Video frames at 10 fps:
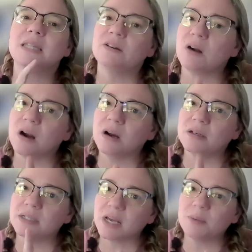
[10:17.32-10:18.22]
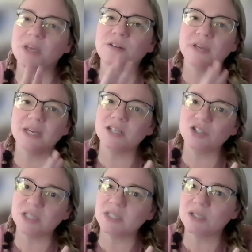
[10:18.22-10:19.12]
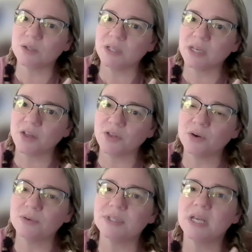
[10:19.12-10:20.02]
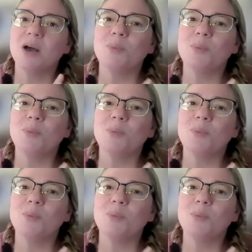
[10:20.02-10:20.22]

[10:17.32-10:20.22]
There are some advantages to the others,